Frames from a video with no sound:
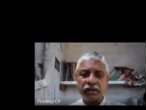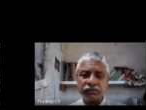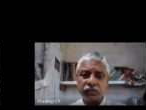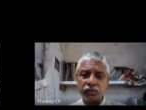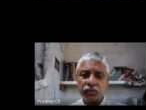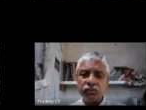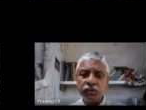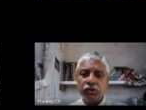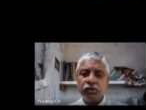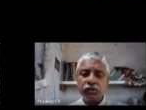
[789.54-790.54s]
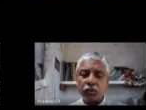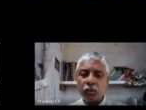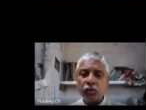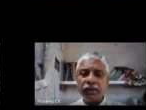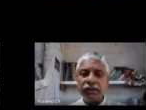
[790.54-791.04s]
as rho 2 so
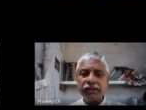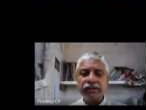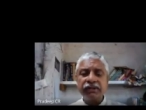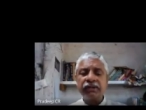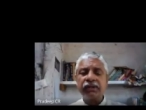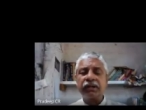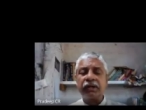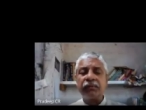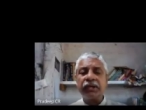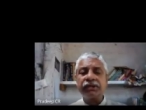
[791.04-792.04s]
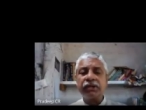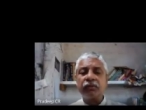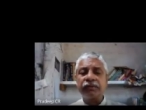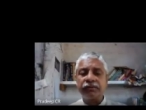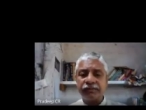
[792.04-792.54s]
rho 1 is the curvature
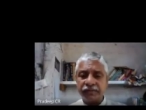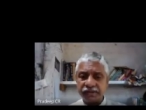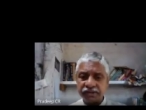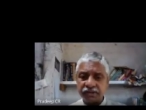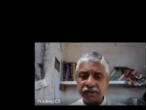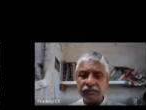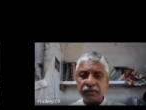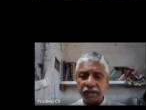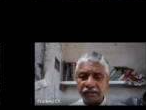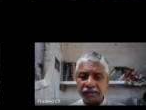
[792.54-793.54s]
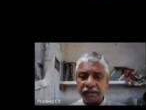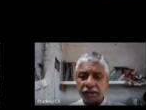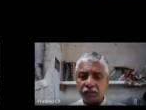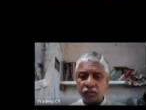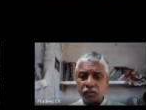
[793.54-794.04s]
of the first curve at theta
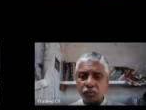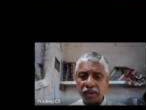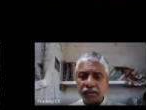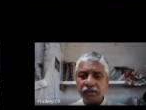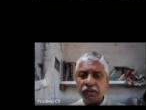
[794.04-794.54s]
equal to 1.